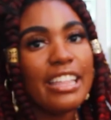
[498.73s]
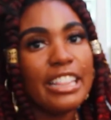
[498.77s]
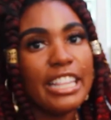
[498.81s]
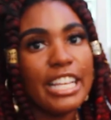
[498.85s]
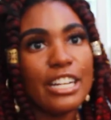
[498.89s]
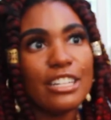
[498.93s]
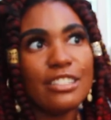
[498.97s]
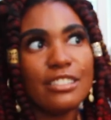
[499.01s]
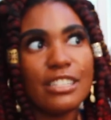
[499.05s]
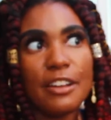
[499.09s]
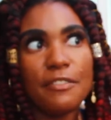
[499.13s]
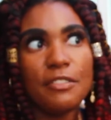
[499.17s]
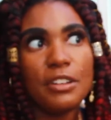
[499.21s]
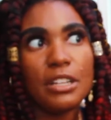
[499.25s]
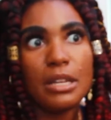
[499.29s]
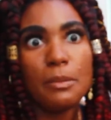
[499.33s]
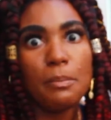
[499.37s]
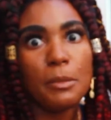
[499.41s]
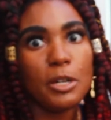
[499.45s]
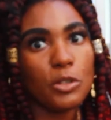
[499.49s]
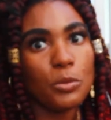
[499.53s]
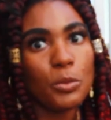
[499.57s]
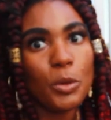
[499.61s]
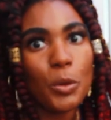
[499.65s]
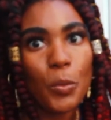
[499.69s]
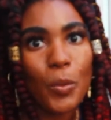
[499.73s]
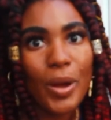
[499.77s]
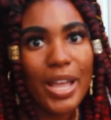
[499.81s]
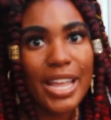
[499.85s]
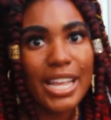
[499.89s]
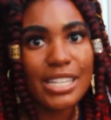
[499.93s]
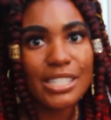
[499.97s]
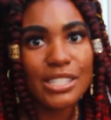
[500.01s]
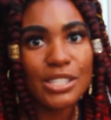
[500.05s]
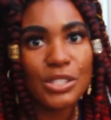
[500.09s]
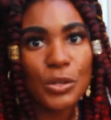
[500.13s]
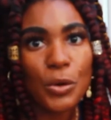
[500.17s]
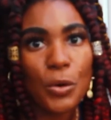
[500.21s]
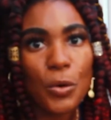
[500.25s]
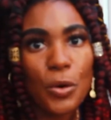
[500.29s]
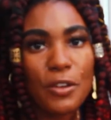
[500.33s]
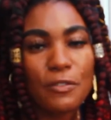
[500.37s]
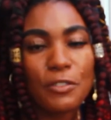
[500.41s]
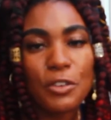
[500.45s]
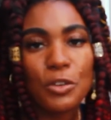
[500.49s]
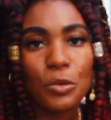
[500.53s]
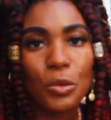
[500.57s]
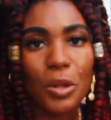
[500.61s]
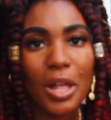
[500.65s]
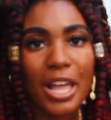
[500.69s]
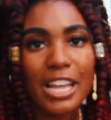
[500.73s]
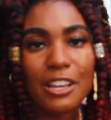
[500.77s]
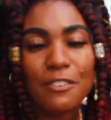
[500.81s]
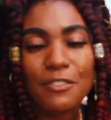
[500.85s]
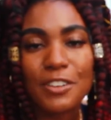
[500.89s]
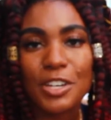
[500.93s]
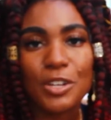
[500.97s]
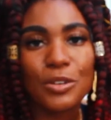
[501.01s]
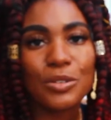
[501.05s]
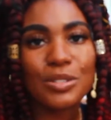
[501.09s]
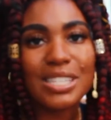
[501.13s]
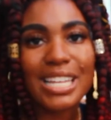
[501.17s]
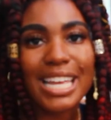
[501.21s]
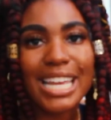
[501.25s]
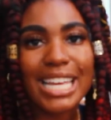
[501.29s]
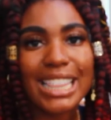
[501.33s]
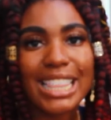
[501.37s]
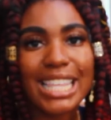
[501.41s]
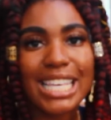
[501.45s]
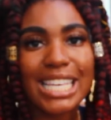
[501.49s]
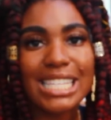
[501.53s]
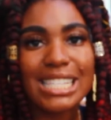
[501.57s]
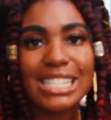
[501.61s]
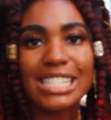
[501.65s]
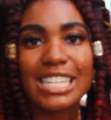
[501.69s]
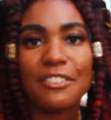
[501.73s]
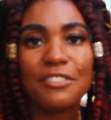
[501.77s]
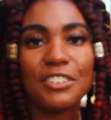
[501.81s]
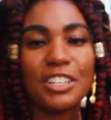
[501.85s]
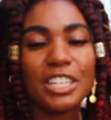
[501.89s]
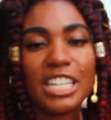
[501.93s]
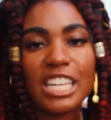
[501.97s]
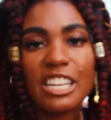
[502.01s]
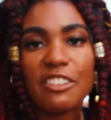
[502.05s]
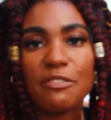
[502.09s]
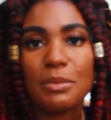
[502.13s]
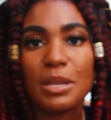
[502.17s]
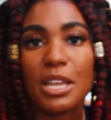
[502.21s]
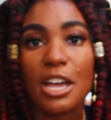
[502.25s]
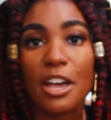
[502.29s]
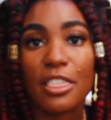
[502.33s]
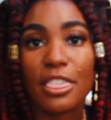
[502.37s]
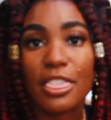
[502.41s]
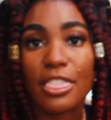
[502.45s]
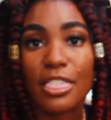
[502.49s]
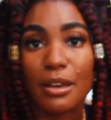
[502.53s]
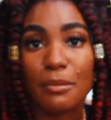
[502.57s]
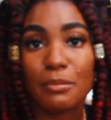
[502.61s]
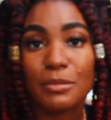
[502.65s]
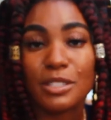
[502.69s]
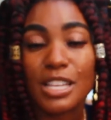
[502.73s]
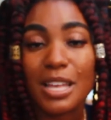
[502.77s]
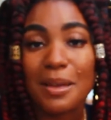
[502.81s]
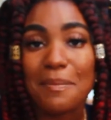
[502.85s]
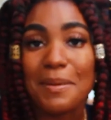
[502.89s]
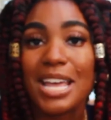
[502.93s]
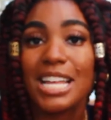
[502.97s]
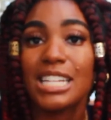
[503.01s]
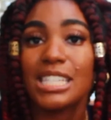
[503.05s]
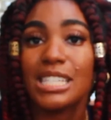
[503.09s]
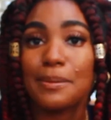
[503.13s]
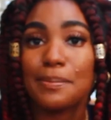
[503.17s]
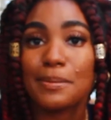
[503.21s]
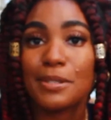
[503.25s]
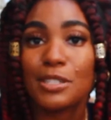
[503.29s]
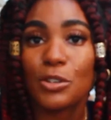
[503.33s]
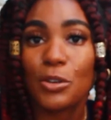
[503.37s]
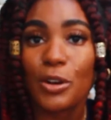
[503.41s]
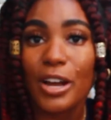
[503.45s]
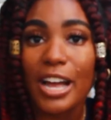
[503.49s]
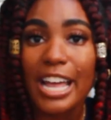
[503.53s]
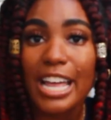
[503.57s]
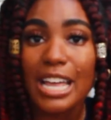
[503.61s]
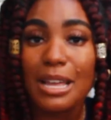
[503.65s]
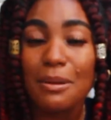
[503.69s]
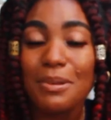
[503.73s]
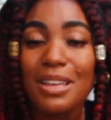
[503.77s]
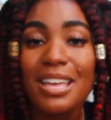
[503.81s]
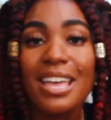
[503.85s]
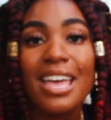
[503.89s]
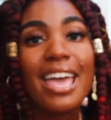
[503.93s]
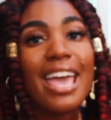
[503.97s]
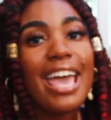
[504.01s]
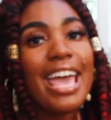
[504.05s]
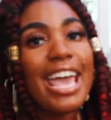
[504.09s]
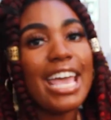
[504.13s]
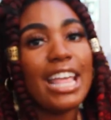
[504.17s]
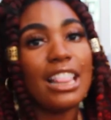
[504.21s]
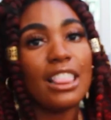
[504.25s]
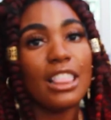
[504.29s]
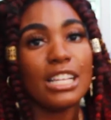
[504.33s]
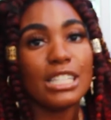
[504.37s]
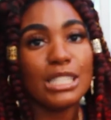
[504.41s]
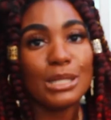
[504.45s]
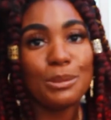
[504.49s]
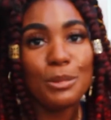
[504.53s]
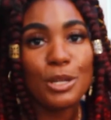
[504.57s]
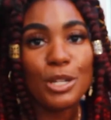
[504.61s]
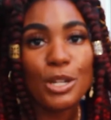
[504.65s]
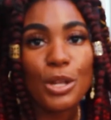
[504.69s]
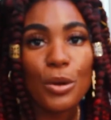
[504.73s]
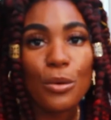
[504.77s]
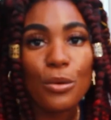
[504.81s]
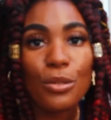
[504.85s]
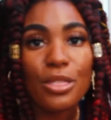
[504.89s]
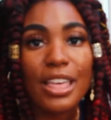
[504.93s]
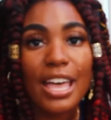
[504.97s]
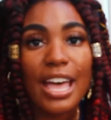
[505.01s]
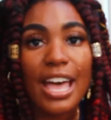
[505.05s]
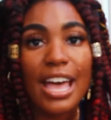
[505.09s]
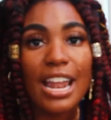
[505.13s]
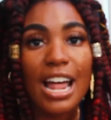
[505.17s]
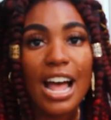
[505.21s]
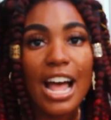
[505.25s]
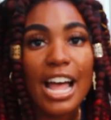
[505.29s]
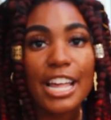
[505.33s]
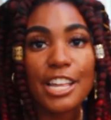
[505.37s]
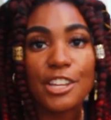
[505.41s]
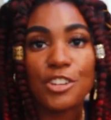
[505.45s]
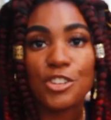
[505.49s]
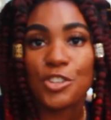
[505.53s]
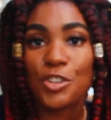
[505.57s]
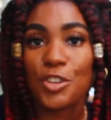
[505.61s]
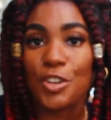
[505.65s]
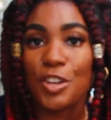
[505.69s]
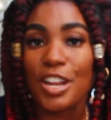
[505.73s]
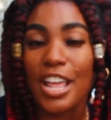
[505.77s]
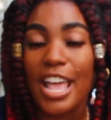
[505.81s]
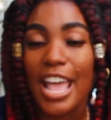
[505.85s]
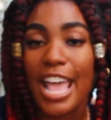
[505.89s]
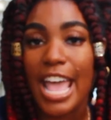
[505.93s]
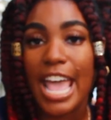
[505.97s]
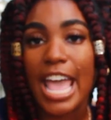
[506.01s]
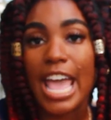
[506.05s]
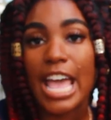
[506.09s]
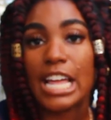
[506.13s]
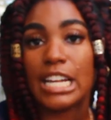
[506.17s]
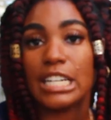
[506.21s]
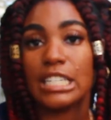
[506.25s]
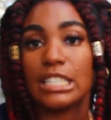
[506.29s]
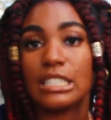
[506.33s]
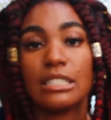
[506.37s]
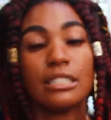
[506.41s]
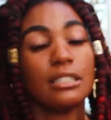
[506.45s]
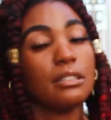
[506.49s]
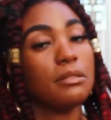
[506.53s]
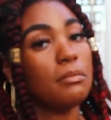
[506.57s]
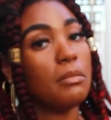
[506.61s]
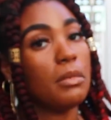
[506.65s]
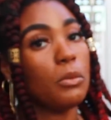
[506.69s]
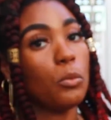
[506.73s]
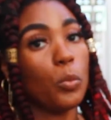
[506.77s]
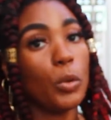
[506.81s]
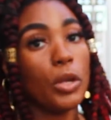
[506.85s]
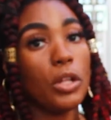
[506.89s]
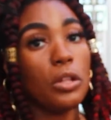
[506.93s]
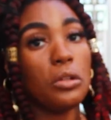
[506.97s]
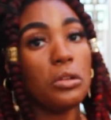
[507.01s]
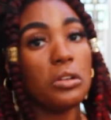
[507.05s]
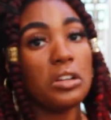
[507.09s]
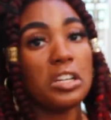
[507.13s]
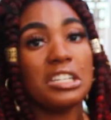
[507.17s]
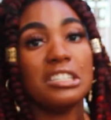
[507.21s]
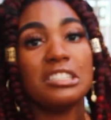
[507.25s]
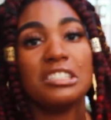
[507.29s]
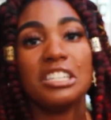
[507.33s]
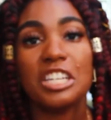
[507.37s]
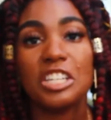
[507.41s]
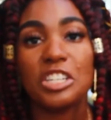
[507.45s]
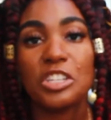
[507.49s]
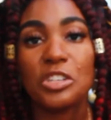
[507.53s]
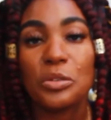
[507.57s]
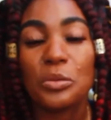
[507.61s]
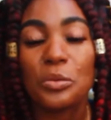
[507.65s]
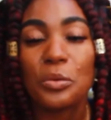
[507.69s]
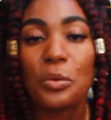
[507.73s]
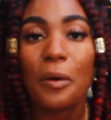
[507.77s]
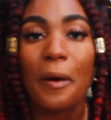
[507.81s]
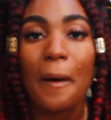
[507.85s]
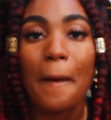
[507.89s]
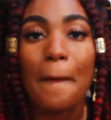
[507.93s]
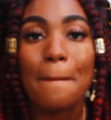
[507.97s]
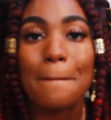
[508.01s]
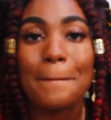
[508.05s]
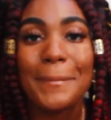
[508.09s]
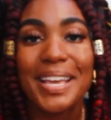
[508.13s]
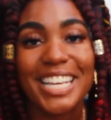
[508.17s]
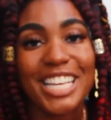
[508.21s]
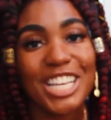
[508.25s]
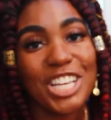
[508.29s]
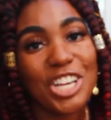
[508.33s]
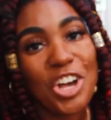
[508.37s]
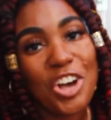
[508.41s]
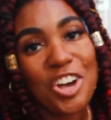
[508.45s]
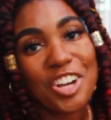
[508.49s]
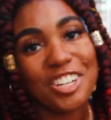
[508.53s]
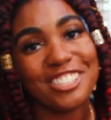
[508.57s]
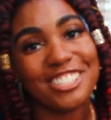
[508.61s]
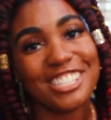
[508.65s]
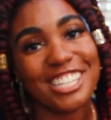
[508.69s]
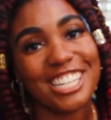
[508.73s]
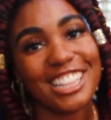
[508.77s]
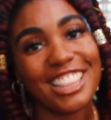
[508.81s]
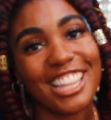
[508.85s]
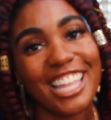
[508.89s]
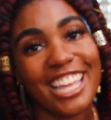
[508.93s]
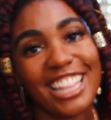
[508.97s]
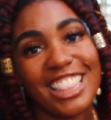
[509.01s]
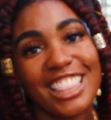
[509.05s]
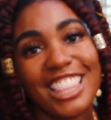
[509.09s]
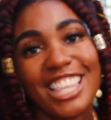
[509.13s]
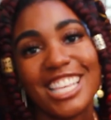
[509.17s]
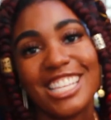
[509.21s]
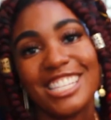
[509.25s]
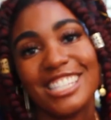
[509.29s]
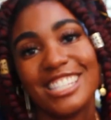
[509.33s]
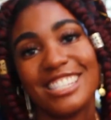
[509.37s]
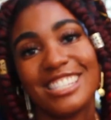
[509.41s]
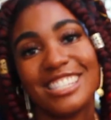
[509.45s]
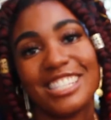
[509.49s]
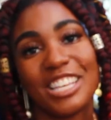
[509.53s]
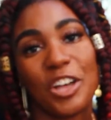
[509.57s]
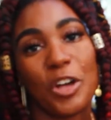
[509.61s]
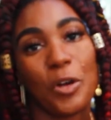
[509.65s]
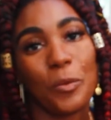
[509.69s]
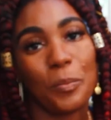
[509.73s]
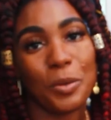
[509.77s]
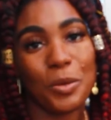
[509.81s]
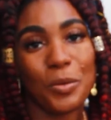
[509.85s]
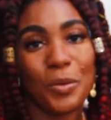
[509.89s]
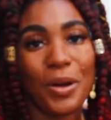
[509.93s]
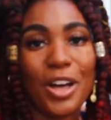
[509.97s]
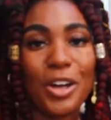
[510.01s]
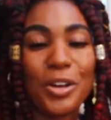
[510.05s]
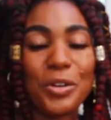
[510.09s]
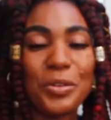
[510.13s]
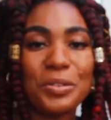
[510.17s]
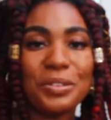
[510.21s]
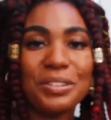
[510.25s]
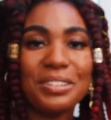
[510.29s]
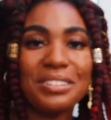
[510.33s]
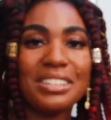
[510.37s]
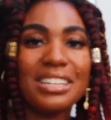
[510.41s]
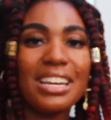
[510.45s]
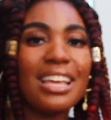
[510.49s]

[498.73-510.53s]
There's definitely much more ways, so if you like videos like this, definitely give me a thumbs up and subscribe. It lets me know that I should and will continue making content like this to help you out.